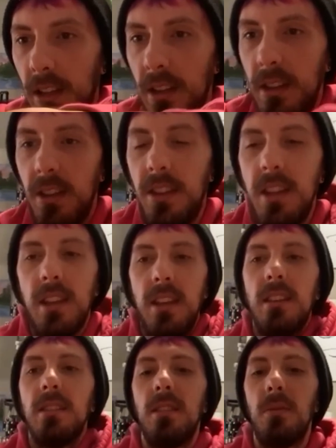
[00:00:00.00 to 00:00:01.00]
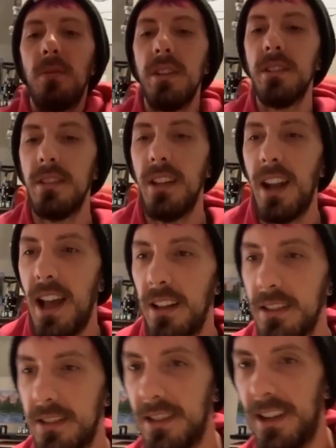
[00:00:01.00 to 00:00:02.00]
The thing is, the reason that
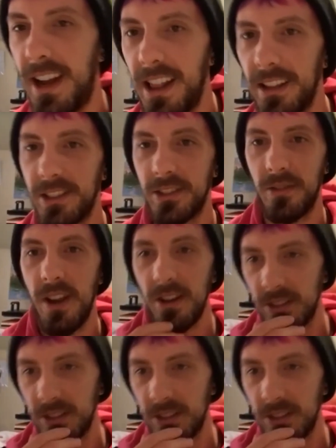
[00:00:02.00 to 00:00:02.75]
Allison and Alex Gray are